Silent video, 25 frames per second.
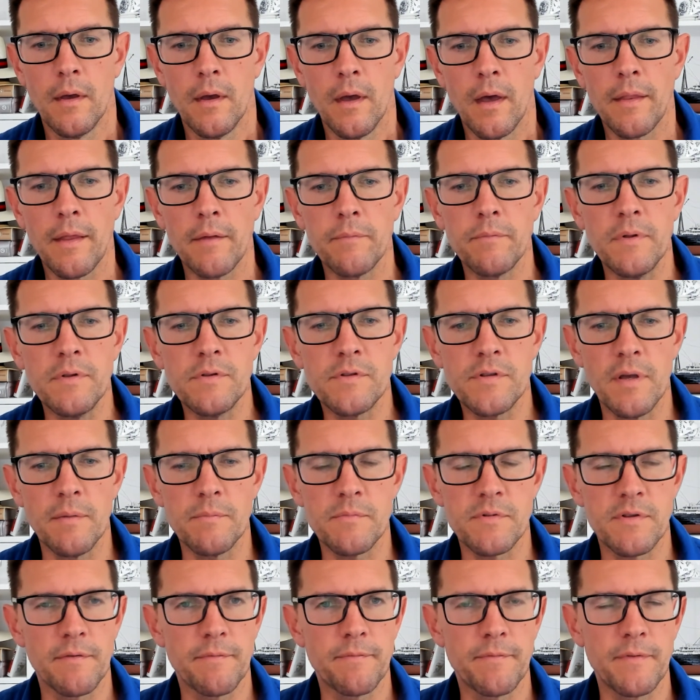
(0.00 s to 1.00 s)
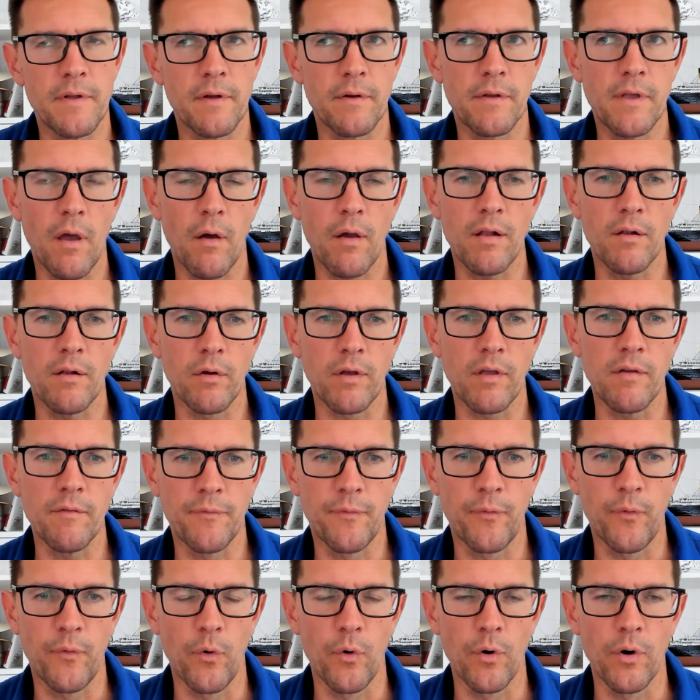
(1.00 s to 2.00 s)
And then, in terms of looking
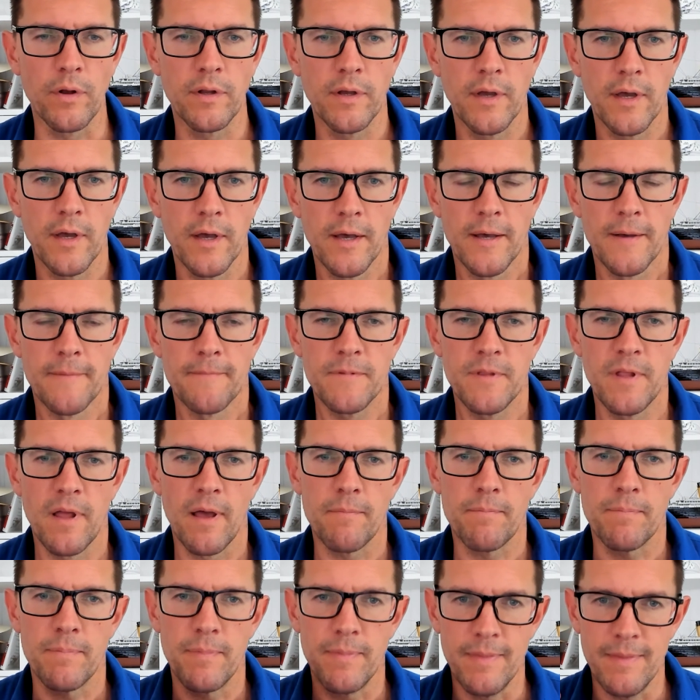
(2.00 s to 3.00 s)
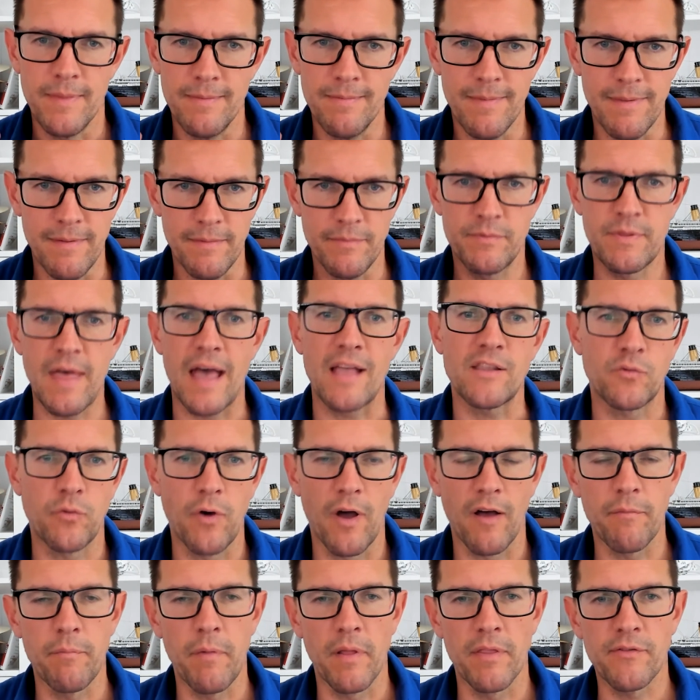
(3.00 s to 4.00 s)
forward, that
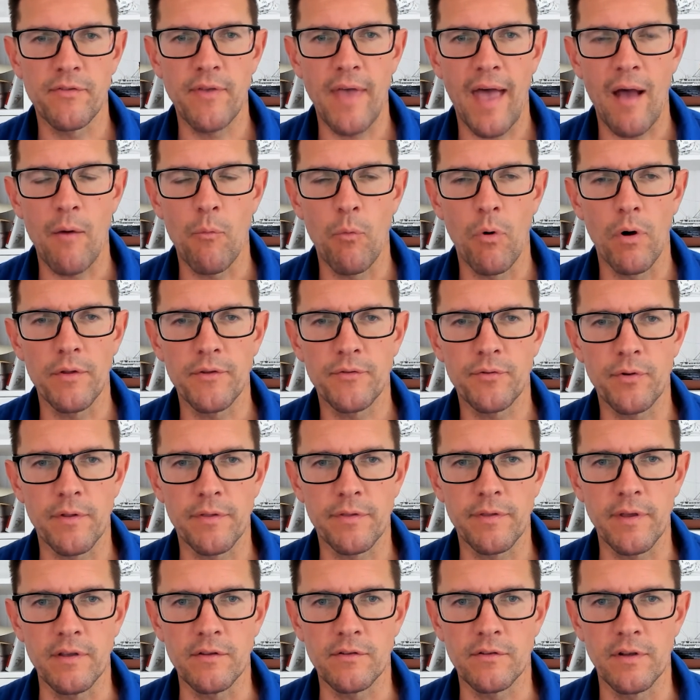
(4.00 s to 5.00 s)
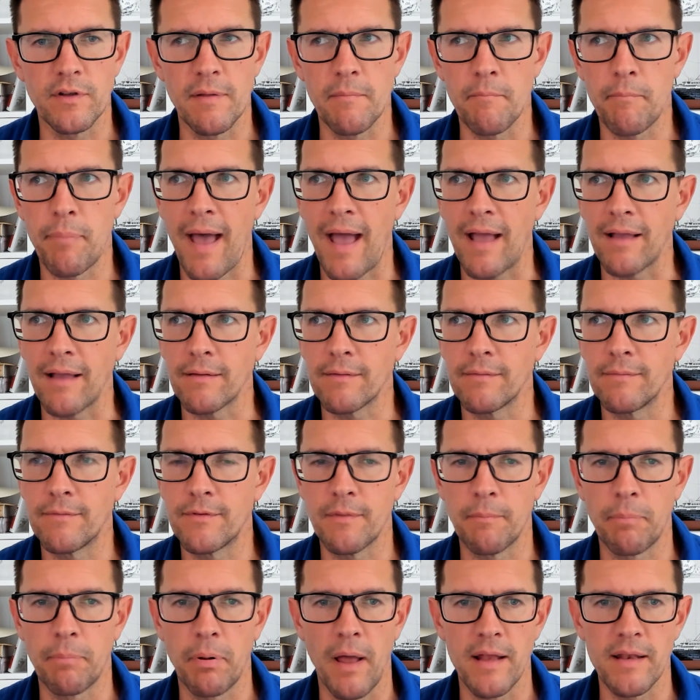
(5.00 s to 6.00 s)
12 months out, what sort of things could impact
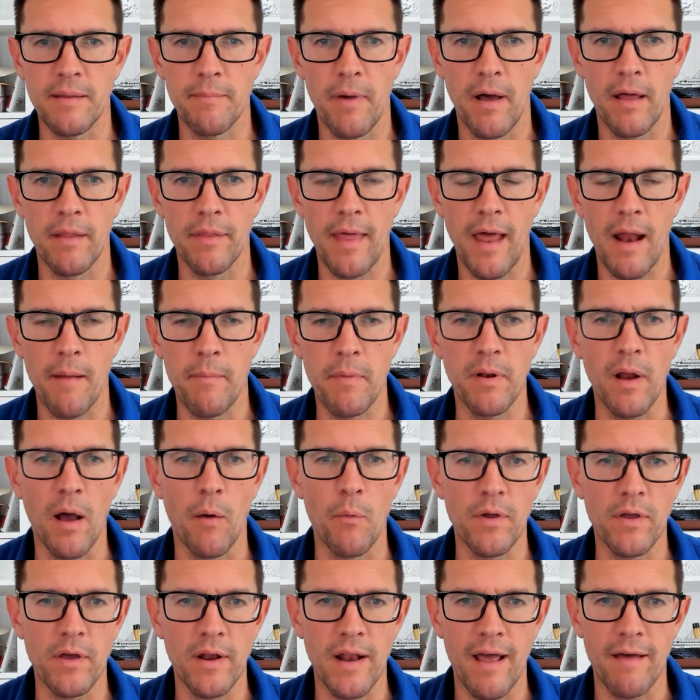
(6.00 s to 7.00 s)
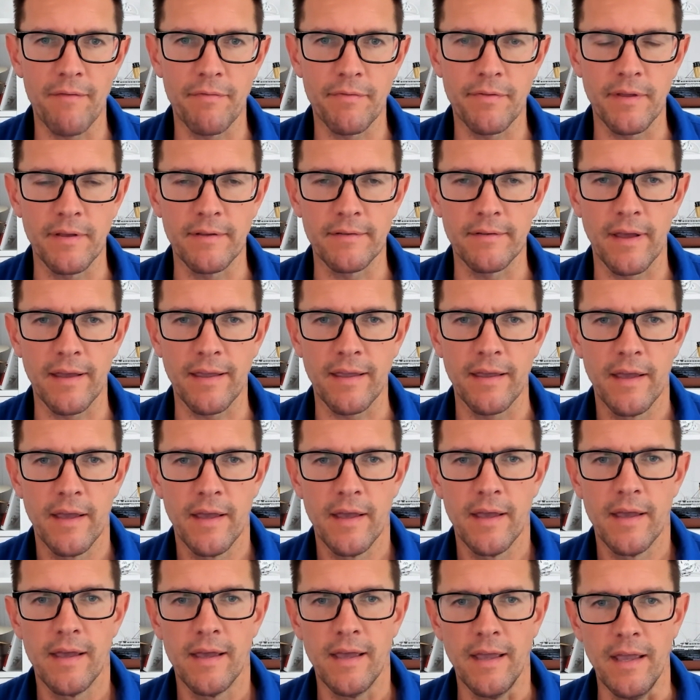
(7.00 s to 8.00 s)
supply and demand there? I mean, are we going to have things like
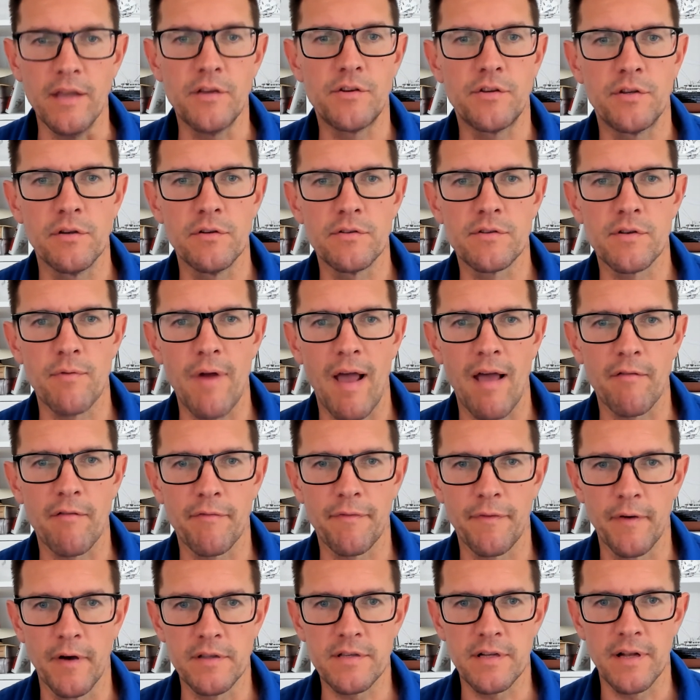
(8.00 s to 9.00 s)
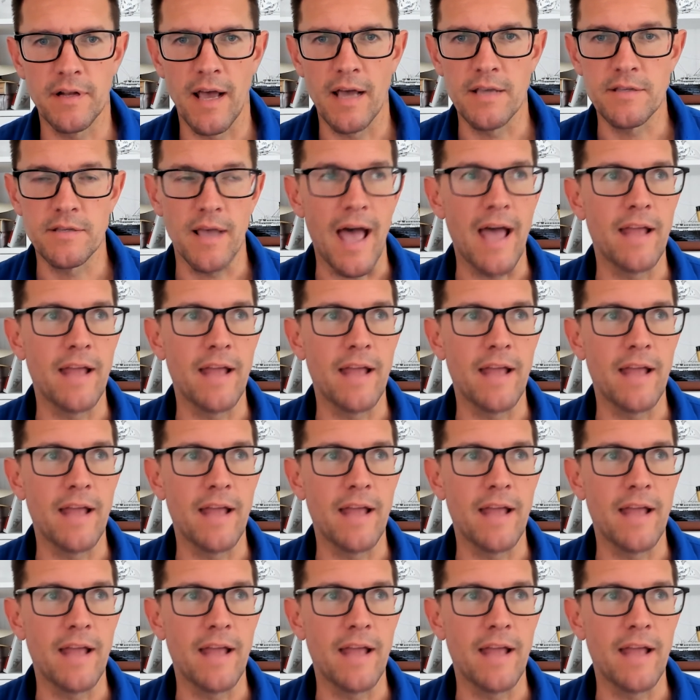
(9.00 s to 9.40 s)
issues around fertilizer?